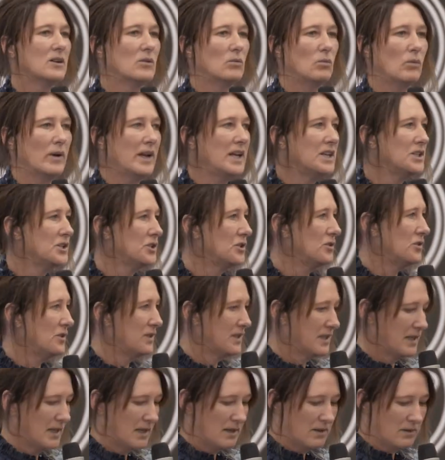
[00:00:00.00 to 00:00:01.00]
reach
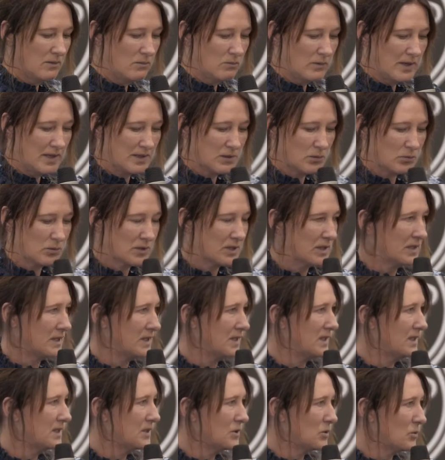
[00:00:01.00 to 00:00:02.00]
using resources
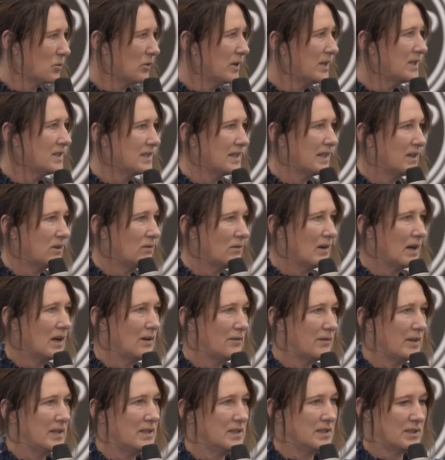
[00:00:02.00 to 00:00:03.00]
and stories that are
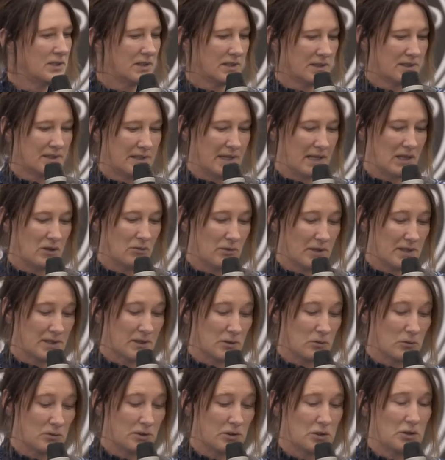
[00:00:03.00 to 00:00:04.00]
relevant to secondary
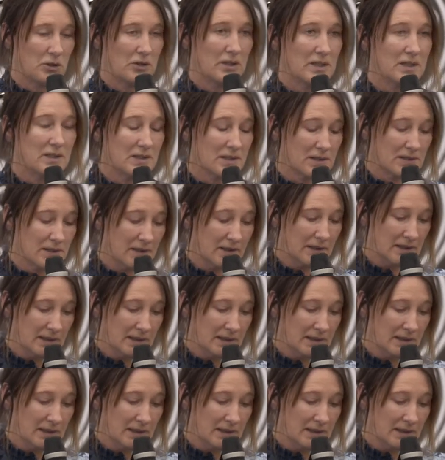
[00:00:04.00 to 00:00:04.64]
school students.